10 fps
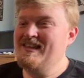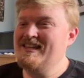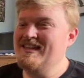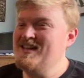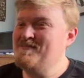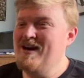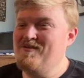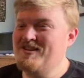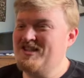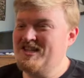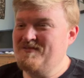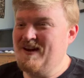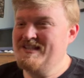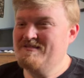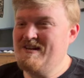like, yeah, no matter what, Gigi
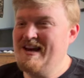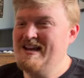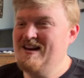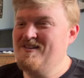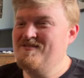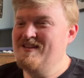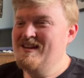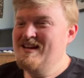finds a way of